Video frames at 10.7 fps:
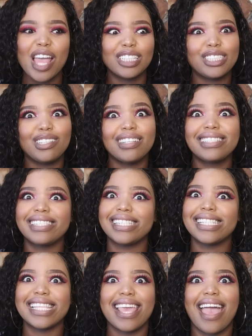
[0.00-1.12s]
she looked
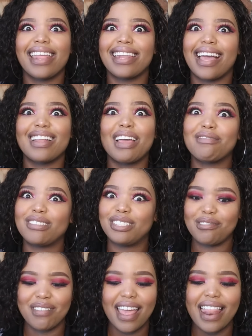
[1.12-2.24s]
dizzyana. Like, when she
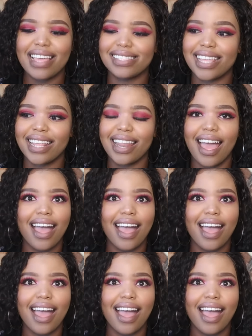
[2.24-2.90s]
realized that,